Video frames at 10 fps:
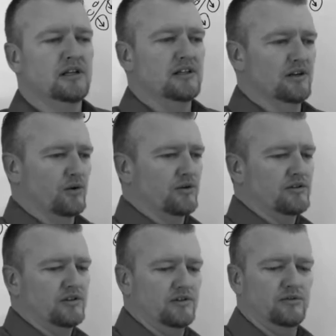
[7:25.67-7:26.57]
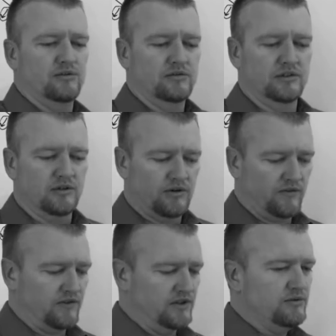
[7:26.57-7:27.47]
in order
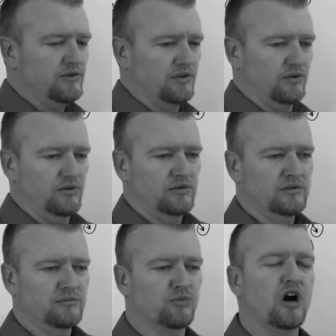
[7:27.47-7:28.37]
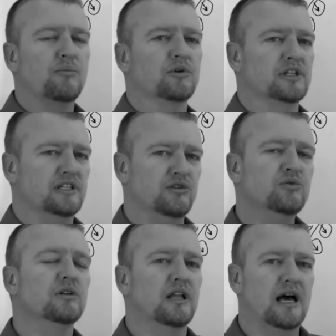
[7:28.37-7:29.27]
for you to properly
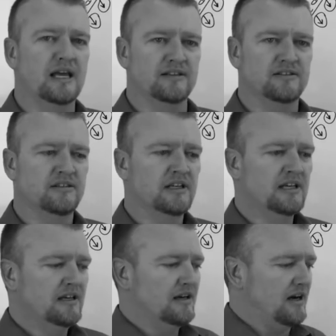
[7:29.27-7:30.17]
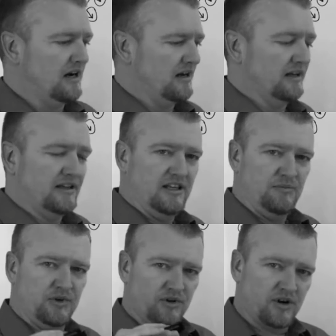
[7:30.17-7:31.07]
utilize and
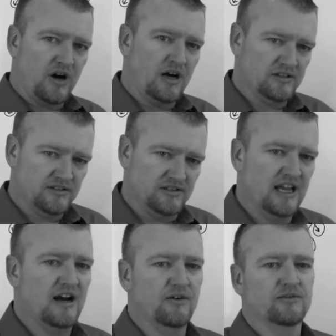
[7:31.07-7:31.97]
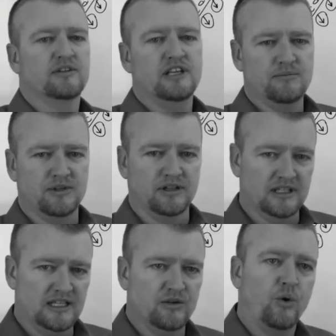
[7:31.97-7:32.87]
keep your costs down, keep the
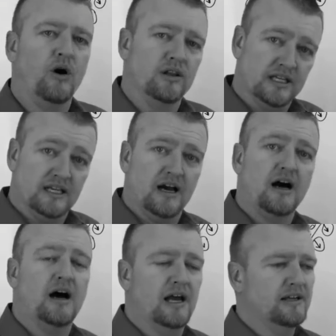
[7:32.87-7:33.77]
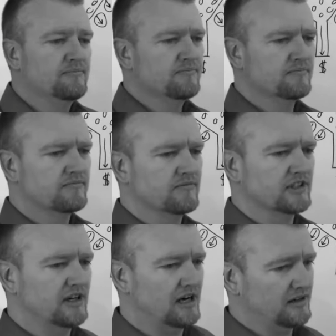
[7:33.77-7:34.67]
lead quality high.
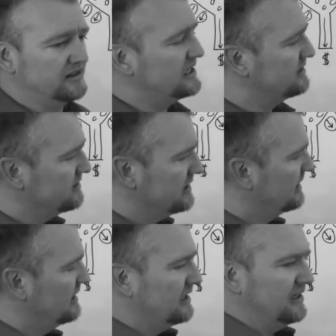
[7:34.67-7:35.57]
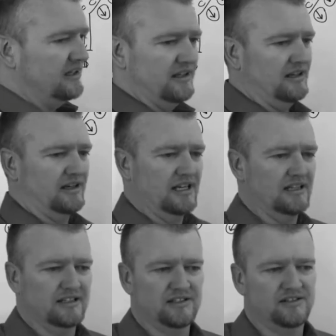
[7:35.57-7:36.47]
And then
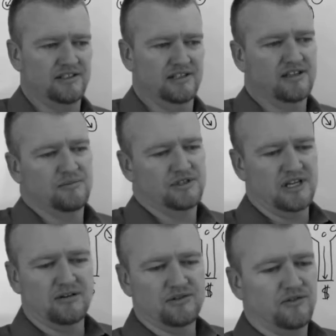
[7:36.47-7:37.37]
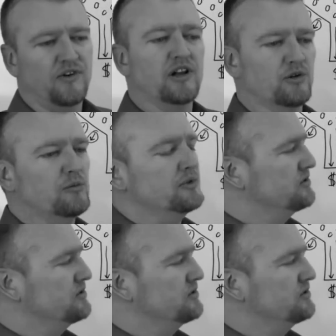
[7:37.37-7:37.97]
again, it comes down to follow-up as